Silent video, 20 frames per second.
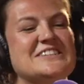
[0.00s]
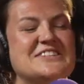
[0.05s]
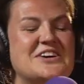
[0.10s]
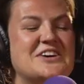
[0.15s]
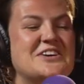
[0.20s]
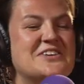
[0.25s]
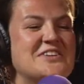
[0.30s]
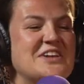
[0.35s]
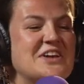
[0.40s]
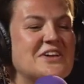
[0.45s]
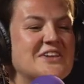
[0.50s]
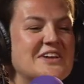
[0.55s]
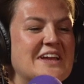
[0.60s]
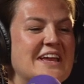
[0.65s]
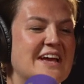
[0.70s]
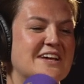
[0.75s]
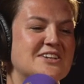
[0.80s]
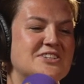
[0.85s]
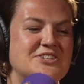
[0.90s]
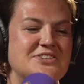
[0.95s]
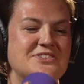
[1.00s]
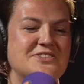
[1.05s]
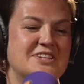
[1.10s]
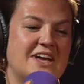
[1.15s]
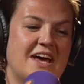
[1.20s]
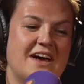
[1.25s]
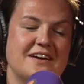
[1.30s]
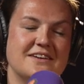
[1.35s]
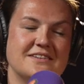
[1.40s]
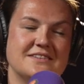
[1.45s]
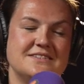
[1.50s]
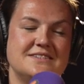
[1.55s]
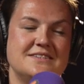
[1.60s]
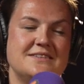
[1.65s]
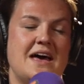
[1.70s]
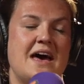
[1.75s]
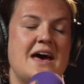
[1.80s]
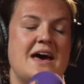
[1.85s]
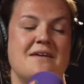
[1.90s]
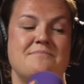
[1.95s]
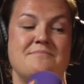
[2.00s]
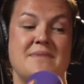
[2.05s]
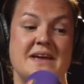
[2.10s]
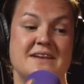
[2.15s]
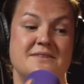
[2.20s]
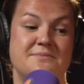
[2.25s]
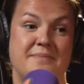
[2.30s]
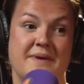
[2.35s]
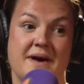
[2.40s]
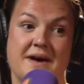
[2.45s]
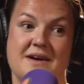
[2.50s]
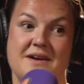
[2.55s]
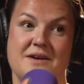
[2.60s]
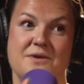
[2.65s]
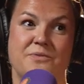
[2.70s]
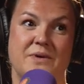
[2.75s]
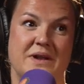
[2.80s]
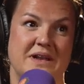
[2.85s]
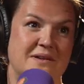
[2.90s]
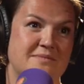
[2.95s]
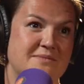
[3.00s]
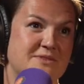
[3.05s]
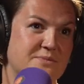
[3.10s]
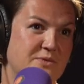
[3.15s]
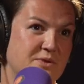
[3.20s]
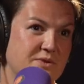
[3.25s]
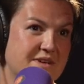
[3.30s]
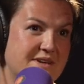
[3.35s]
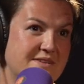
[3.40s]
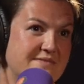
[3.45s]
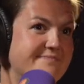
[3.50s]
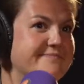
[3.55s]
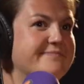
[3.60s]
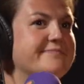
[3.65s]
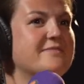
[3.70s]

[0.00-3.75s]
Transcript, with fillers: So you're looking at two tiles uh, made by William de Morgan